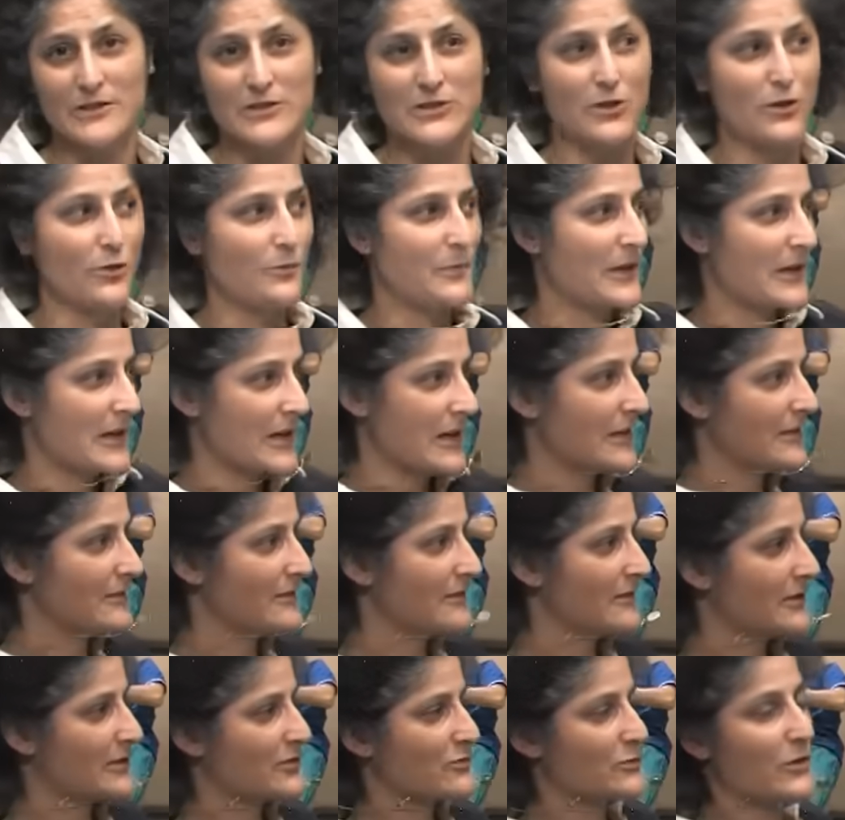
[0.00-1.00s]
And so
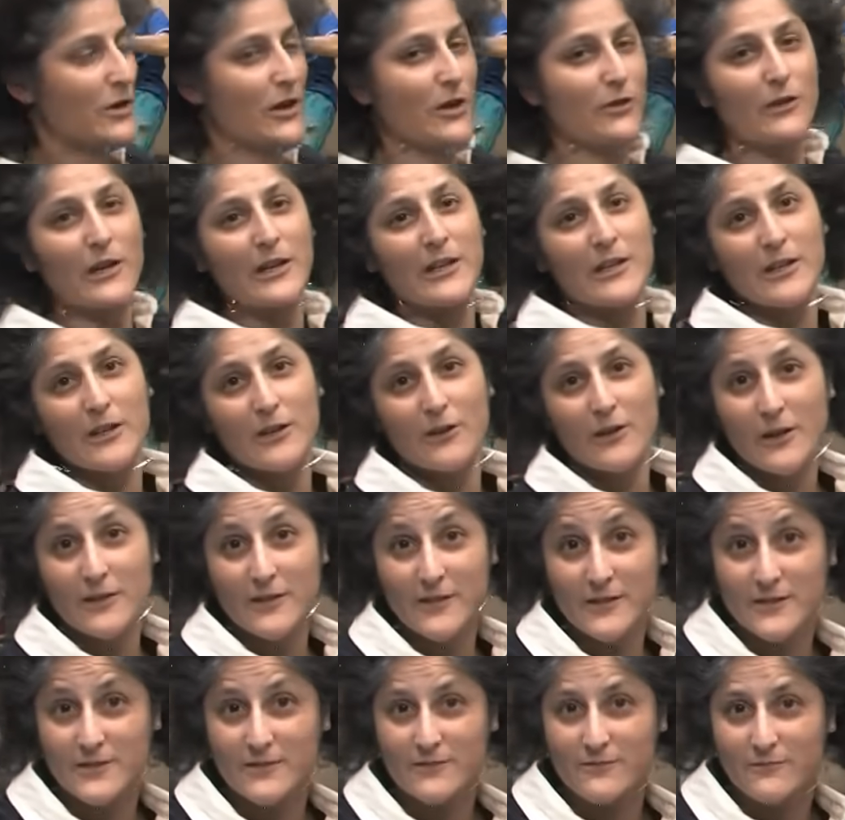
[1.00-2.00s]
behind this wall right here are
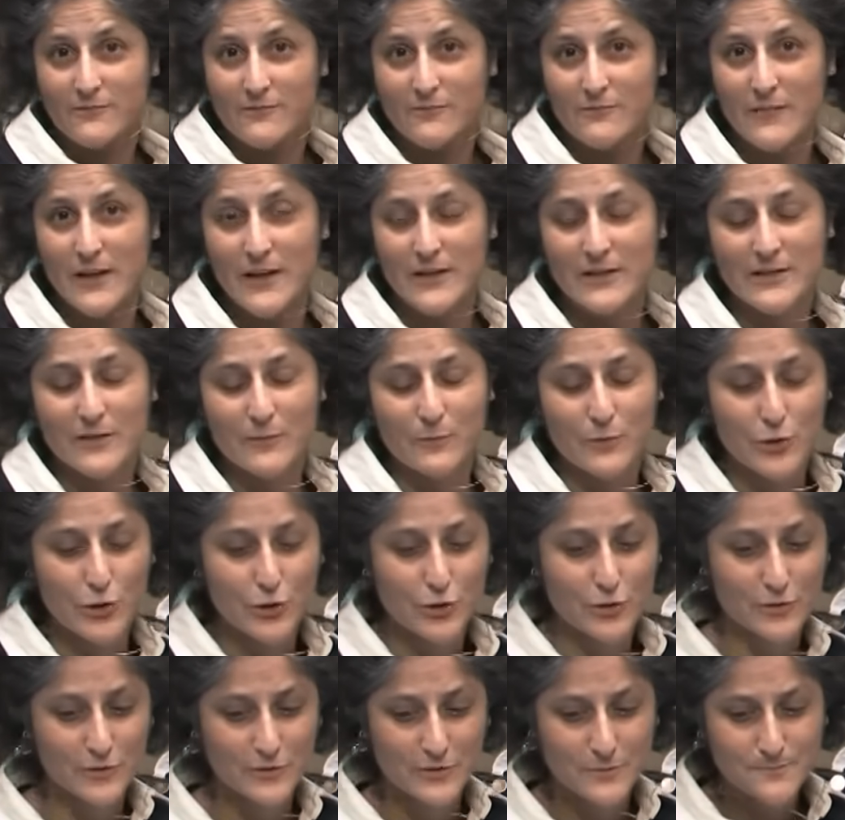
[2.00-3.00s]
these main
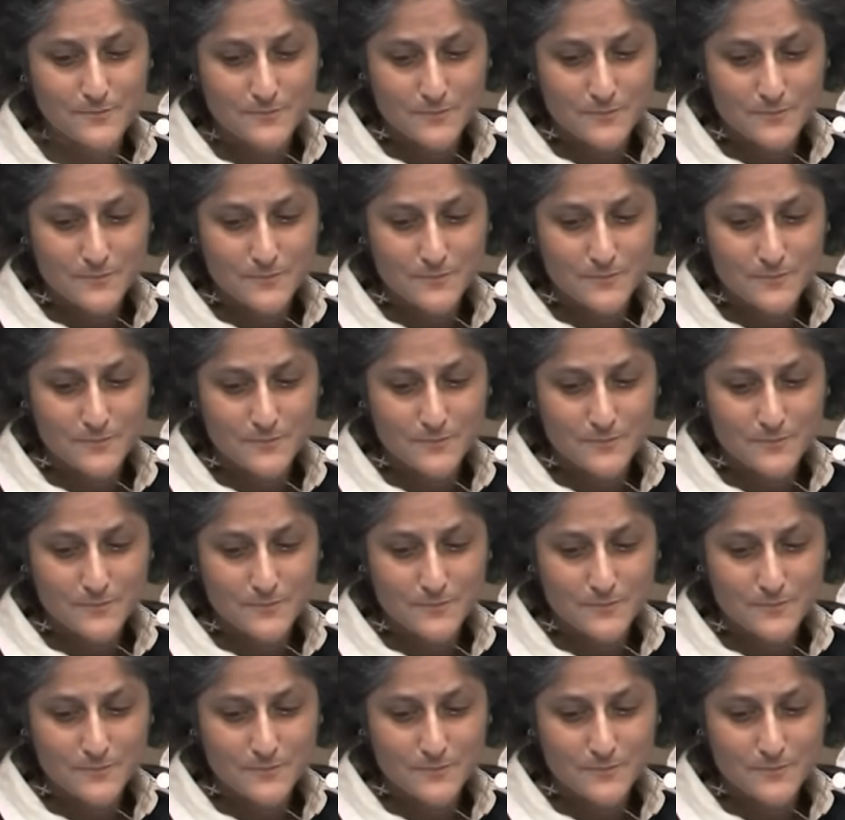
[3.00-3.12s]
computers.